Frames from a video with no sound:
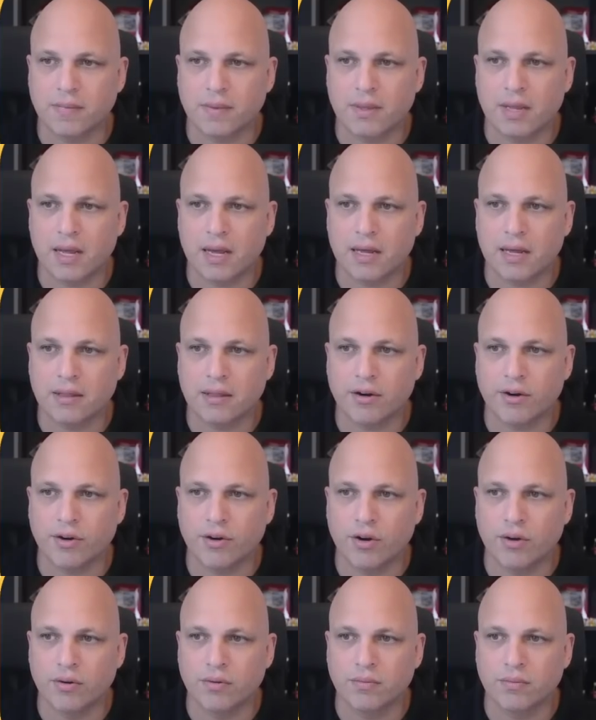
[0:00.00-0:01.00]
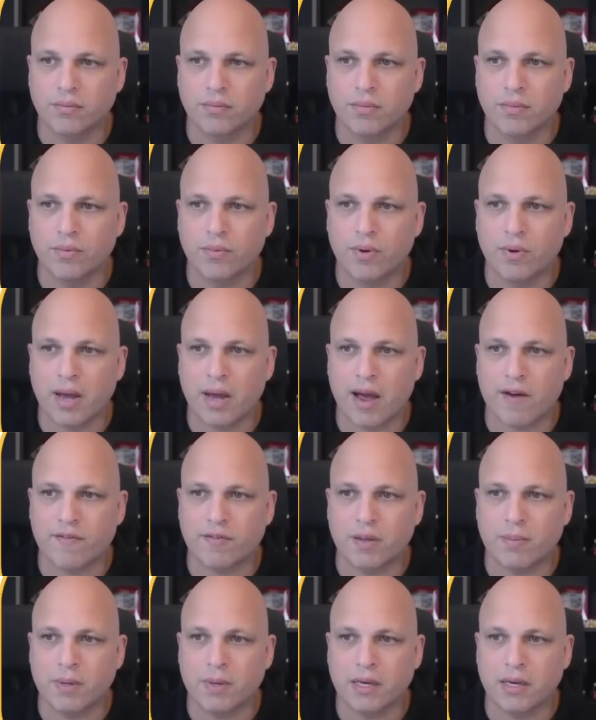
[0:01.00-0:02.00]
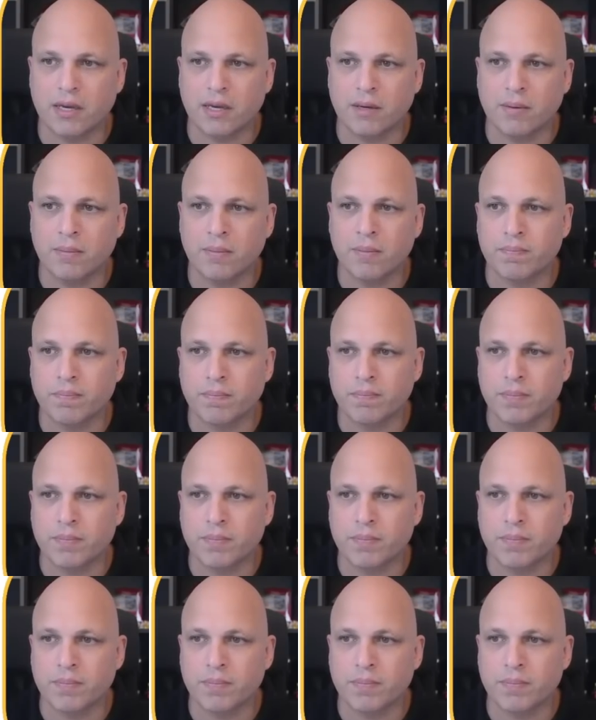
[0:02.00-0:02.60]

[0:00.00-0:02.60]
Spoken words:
Then there you go. We have the begin